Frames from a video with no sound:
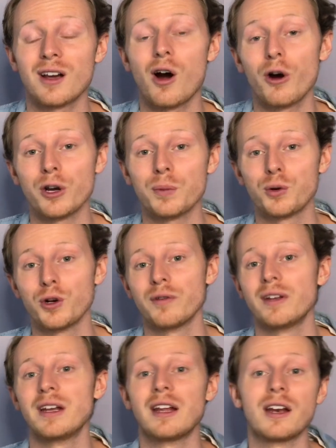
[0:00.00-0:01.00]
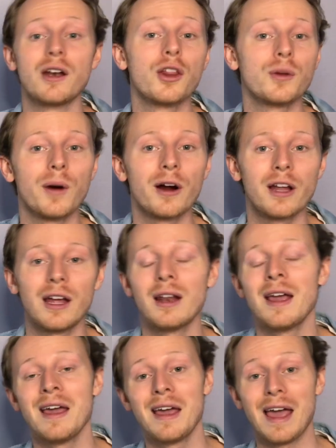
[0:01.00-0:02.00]
already proven in another market
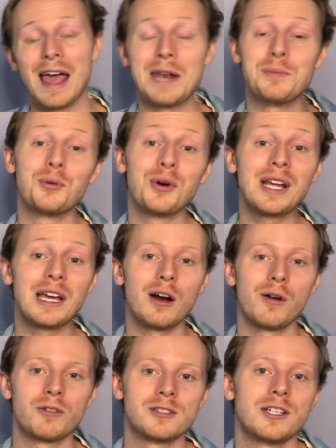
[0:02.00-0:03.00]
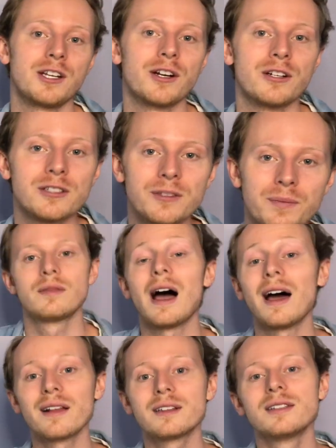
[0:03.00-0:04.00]
and bring it over to yours. I
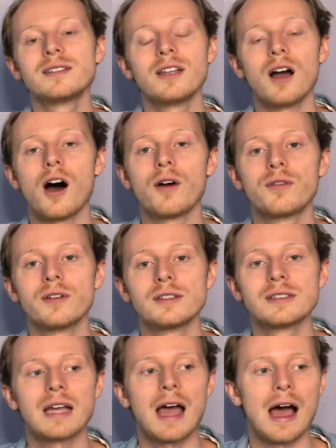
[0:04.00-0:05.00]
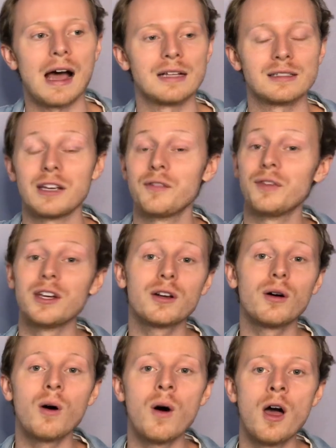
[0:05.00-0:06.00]
like to see offers as a
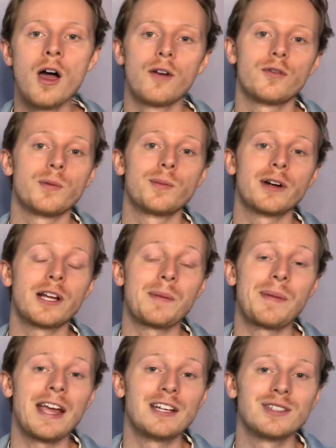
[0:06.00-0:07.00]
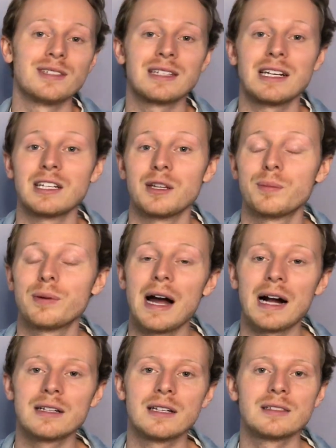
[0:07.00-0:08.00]
vehicle for bringing patients into the
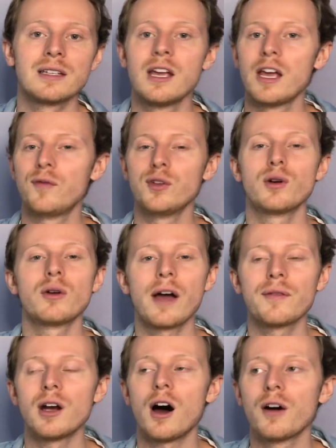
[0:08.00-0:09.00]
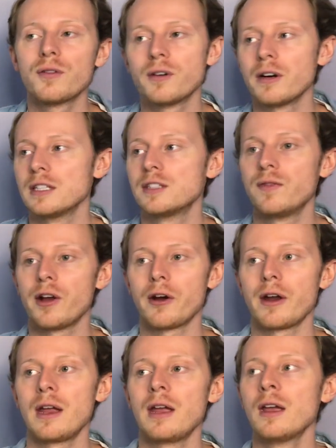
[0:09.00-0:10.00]
practice. If you don't have an offer, it's
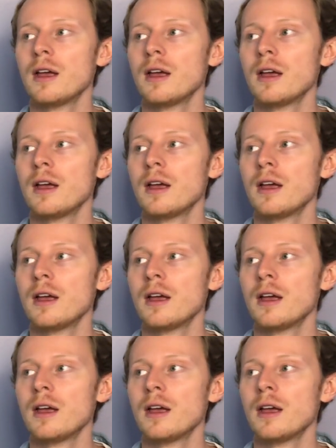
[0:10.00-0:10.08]
very